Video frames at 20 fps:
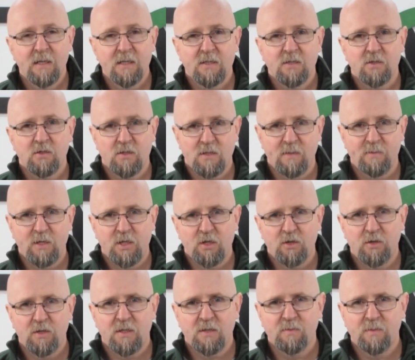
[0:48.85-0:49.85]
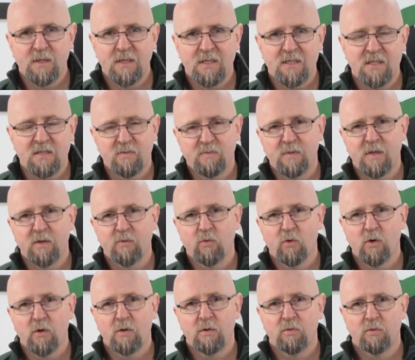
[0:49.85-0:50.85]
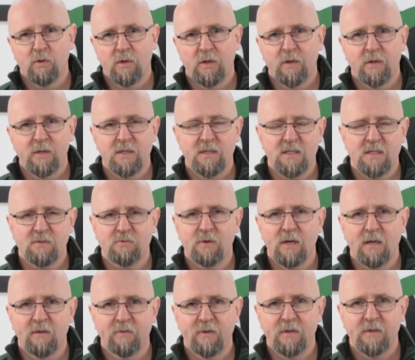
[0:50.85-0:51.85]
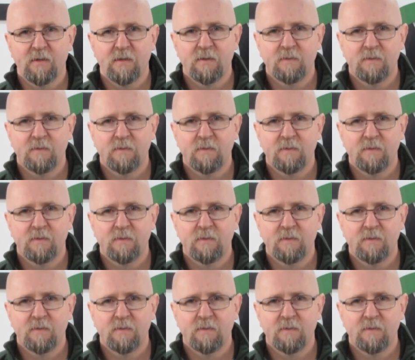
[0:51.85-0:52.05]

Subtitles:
So just let me show you some pieces of my work where this is relevant.